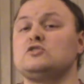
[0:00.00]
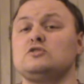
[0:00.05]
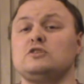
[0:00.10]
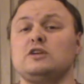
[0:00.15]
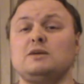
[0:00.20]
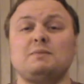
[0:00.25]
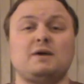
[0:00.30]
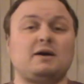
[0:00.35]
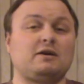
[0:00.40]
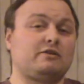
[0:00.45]

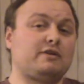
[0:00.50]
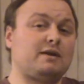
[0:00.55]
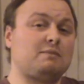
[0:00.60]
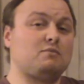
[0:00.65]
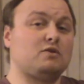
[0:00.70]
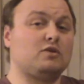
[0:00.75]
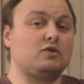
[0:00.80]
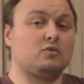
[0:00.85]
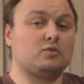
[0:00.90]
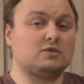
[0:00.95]
Sunday my
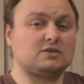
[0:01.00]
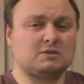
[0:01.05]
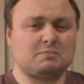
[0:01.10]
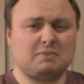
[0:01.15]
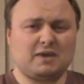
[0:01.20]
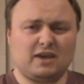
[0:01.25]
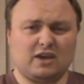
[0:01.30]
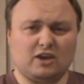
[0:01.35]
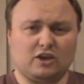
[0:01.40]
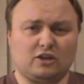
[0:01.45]
grandmother was a
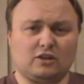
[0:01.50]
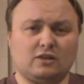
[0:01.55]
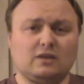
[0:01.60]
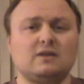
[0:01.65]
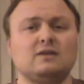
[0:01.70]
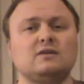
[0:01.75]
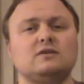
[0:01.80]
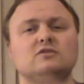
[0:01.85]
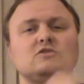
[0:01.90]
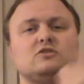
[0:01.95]
bit ill,
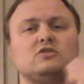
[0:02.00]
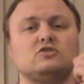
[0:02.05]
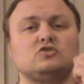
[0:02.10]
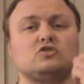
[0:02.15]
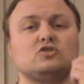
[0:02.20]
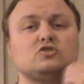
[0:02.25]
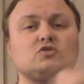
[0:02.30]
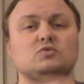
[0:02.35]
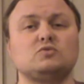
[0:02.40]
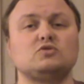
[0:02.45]

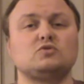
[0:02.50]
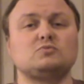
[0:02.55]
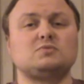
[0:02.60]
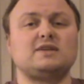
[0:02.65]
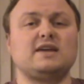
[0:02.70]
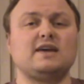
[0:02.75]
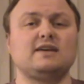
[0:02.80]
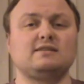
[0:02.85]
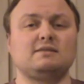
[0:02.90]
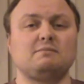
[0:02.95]
so she was
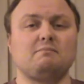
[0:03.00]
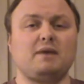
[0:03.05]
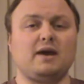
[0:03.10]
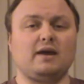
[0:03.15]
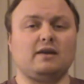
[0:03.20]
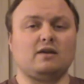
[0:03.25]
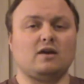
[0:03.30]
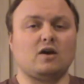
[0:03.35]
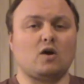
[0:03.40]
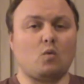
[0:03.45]
upstairs in
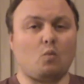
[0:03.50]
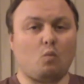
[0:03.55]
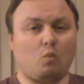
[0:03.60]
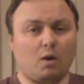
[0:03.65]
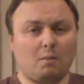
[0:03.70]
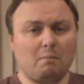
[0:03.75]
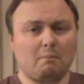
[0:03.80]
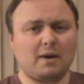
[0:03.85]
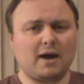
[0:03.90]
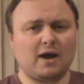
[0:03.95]
bed, and
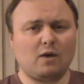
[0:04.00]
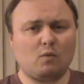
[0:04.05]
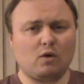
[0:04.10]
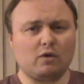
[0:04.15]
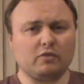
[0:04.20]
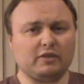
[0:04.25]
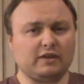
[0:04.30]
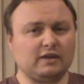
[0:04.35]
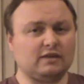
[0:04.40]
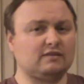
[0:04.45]
one by
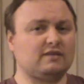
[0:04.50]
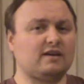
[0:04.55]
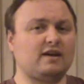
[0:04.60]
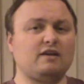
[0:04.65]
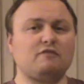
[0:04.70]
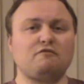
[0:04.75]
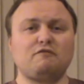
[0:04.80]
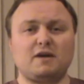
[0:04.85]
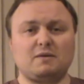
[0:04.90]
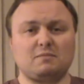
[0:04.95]
one the
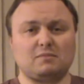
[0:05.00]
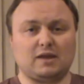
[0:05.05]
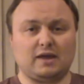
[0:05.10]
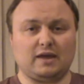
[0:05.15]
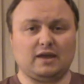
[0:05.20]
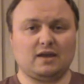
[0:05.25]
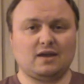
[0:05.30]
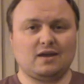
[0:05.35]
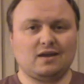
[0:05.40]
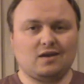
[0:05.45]
entire
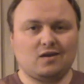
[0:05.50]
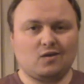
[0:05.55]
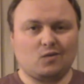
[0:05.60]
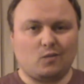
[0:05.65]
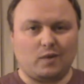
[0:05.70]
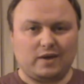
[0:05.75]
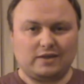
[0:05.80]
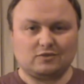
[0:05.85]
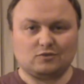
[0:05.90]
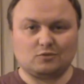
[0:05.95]
family
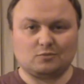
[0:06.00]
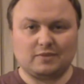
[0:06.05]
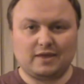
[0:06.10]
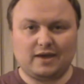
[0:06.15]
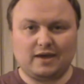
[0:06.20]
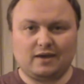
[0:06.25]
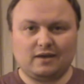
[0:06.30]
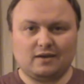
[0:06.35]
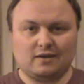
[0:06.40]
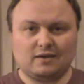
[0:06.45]
went up
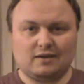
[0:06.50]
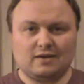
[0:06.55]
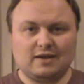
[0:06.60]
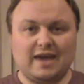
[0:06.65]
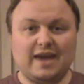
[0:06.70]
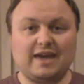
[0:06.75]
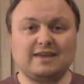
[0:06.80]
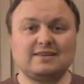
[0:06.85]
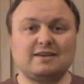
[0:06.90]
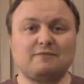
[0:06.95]
there,
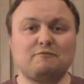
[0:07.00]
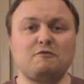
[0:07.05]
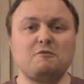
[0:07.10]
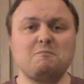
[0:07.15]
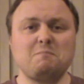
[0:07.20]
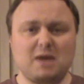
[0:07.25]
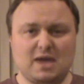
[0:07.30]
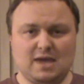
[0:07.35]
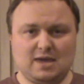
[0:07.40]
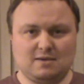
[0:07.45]
except for
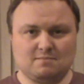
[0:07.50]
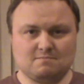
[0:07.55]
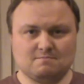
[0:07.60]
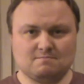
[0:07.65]
me.